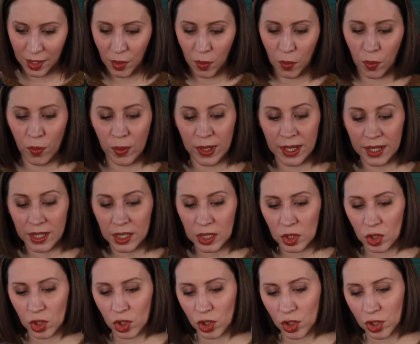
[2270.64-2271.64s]

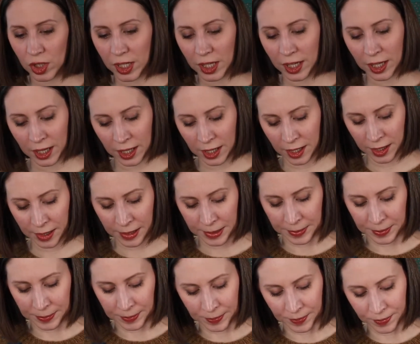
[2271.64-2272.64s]
which
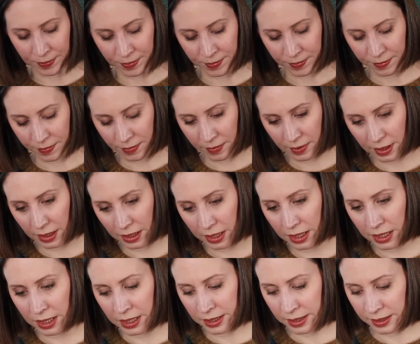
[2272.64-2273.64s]

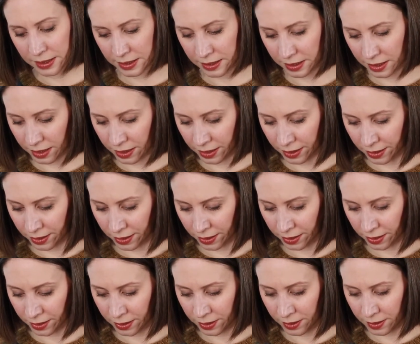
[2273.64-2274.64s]
is
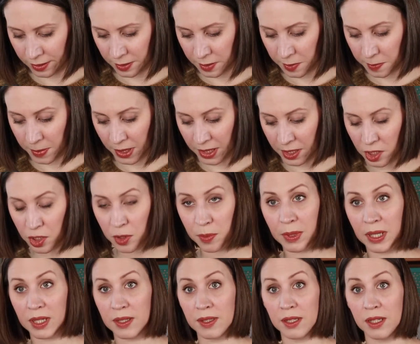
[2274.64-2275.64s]
a Spanish
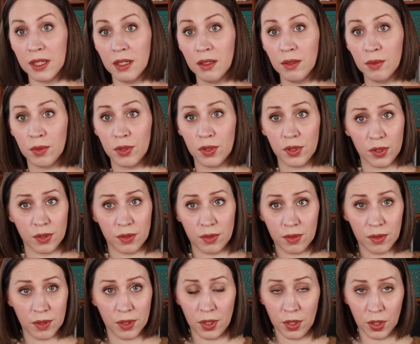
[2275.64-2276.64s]
magazine, which,
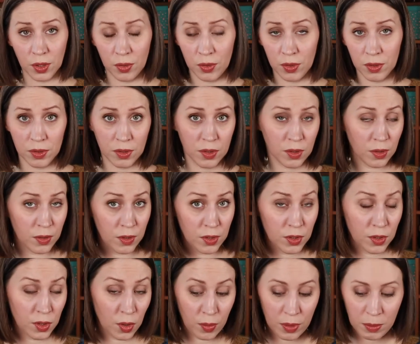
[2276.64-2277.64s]
you know, it's called The
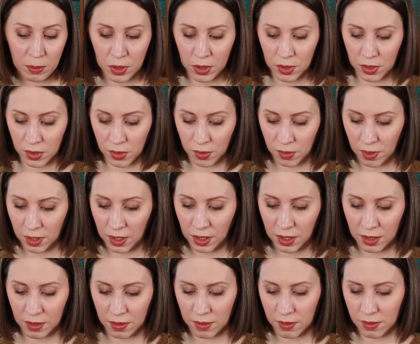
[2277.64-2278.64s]
Sewing Box. You'd think
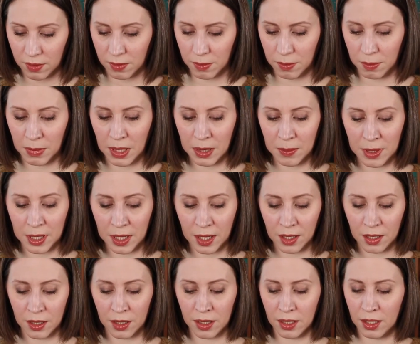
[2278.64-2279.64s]
it's maybe had
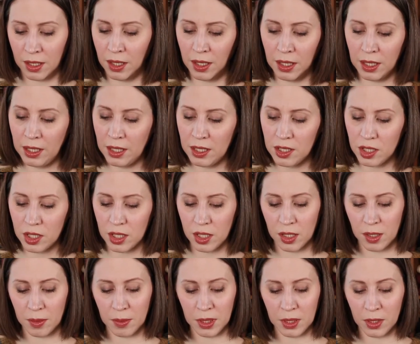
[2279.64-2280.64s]
an English,
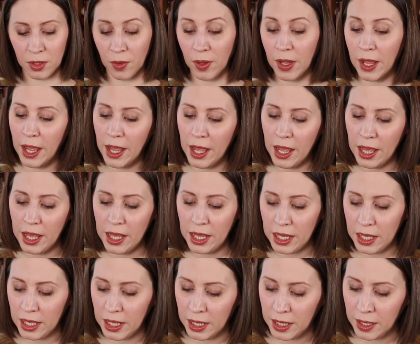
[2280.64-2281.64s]
but no.
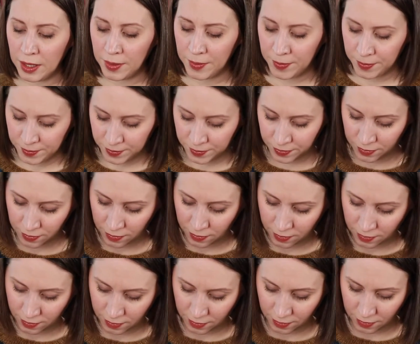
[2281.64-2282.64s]

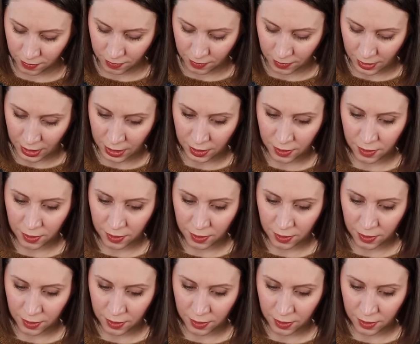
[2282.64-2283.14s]
I